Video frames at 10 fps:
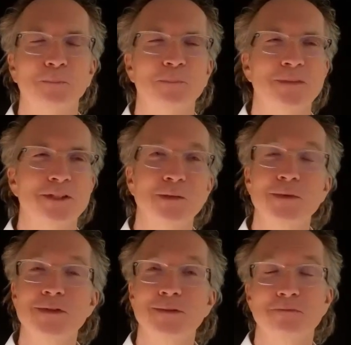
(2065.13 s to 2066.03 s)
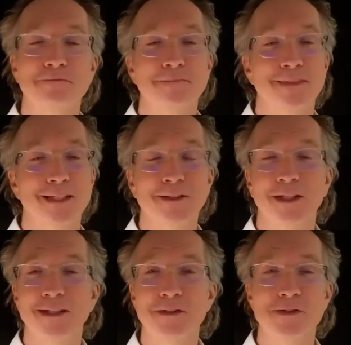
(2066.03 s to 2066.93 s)
she was
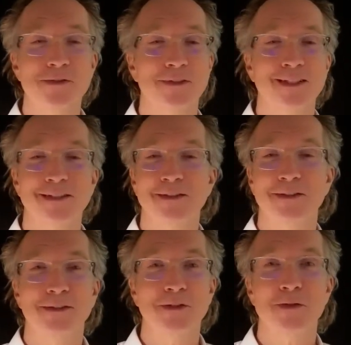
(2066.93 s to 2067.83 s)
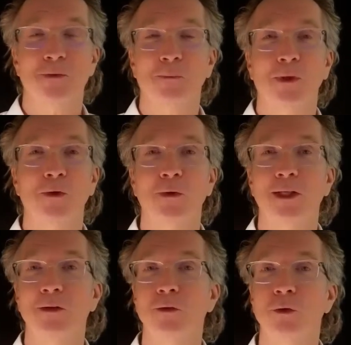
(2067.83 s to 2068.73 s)
unconscious and just utterly
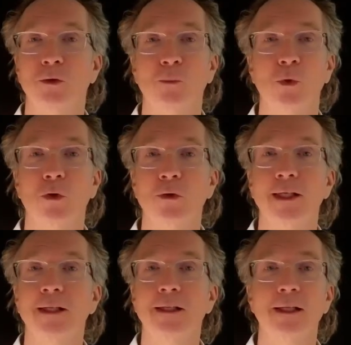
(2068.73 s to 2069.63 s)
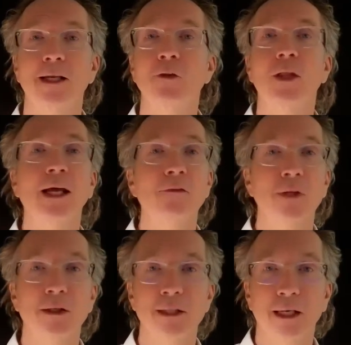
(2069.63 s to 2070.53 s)
in her own world. And I laughed
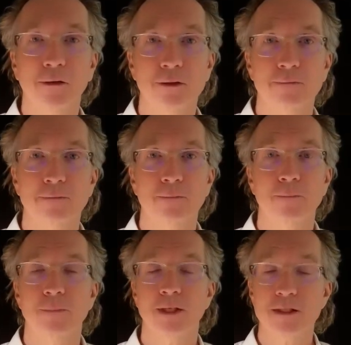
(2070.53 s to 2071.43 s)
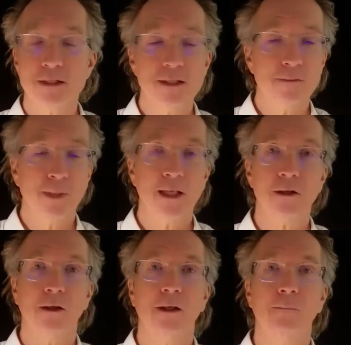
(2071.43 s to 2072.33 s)
out loud because it didn't
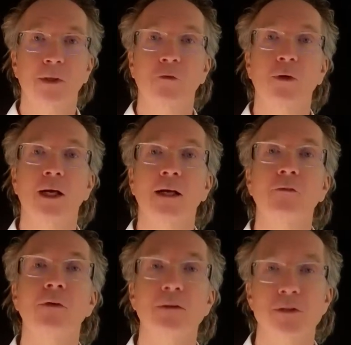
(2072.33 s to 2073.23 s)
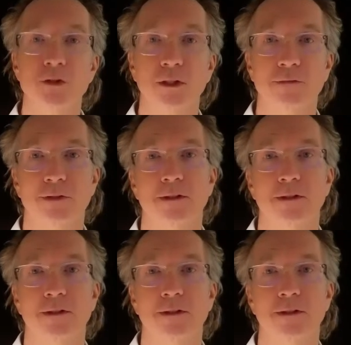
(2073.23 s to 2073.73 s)
matter because I felt the shift.